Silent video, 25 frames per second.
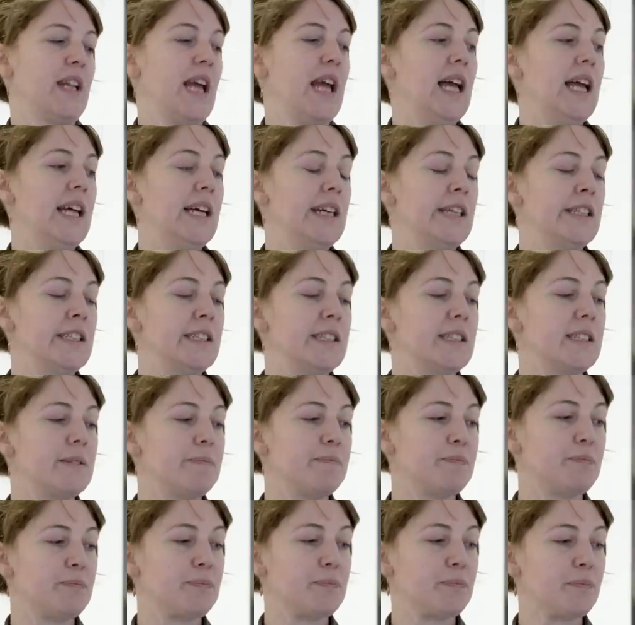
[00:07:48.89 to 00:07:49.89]
And
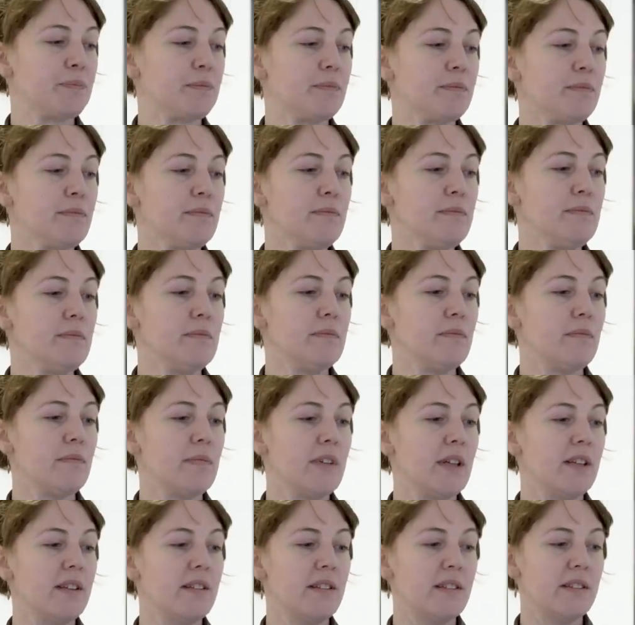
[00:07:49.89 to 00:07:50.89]

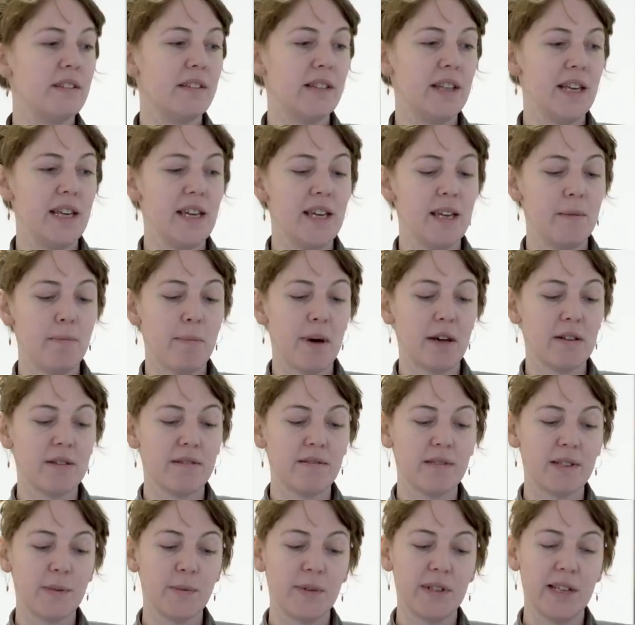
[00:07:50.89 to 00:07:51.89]
the
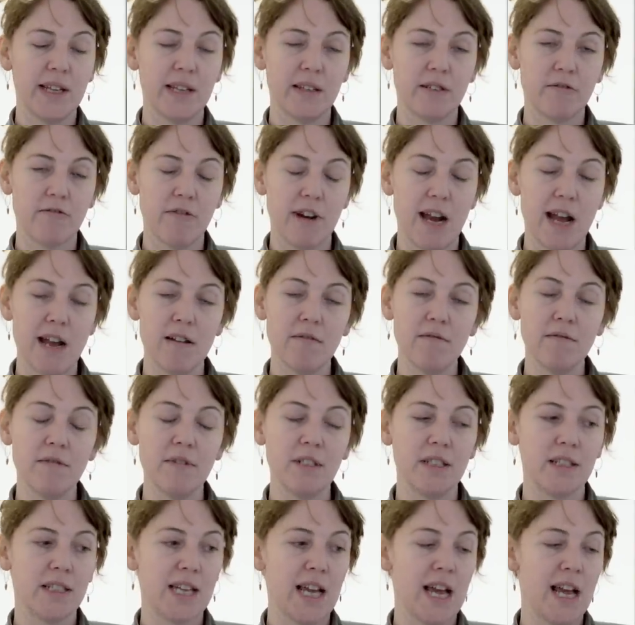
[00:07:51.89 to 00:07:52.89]
puddles were then
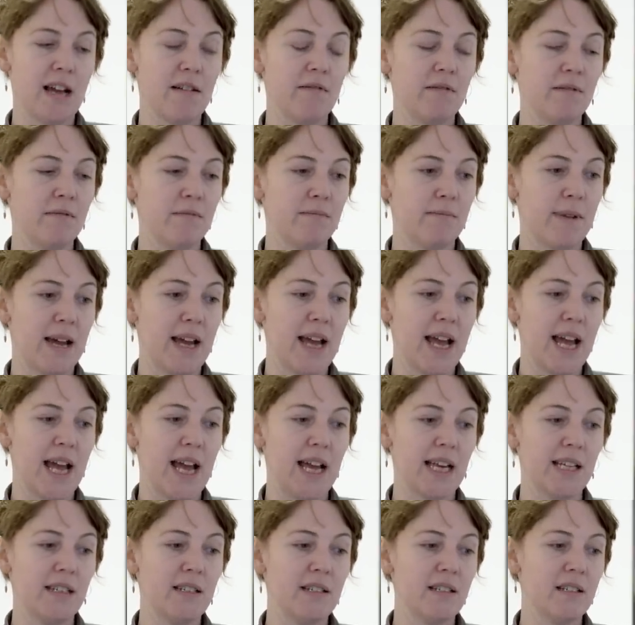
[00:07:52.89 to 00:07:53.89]
ground down by
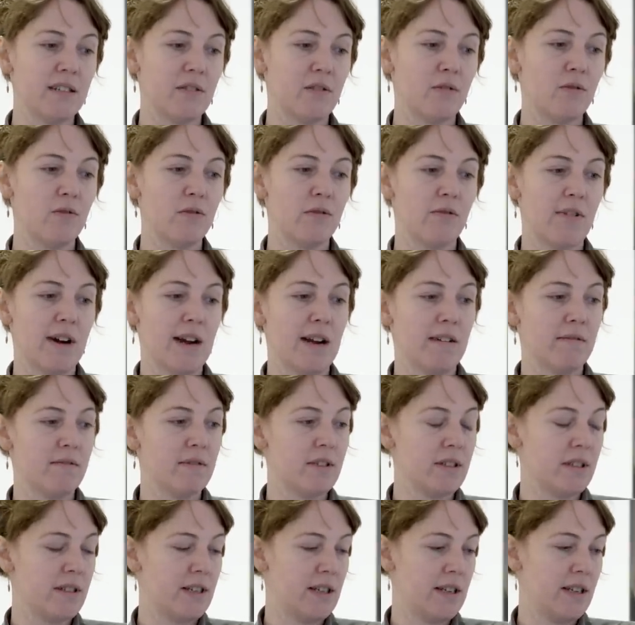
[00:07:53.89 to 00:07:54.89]
hand all
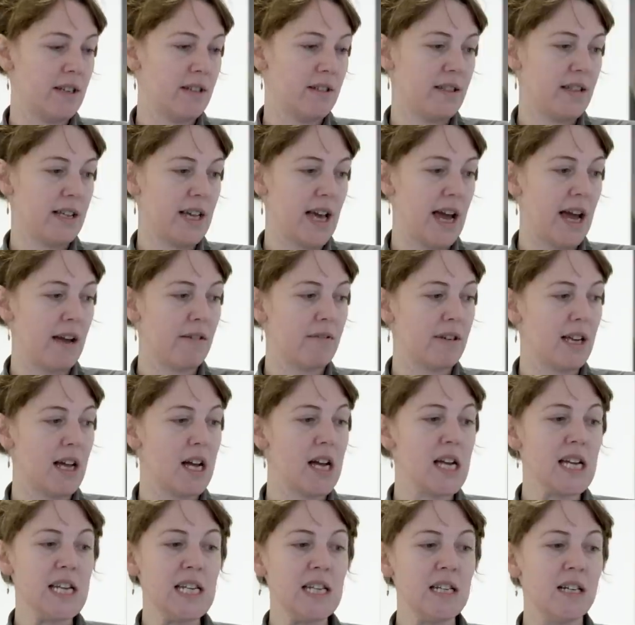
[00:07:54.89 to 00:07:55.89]
around the
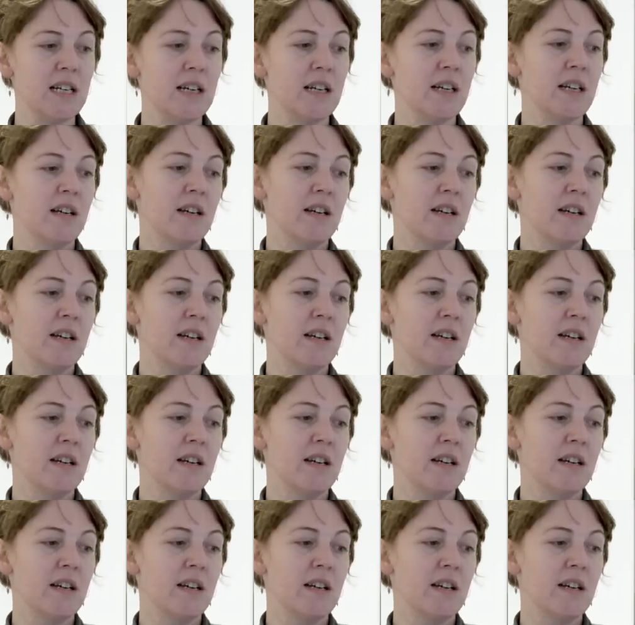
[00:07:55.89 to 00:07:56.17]
outline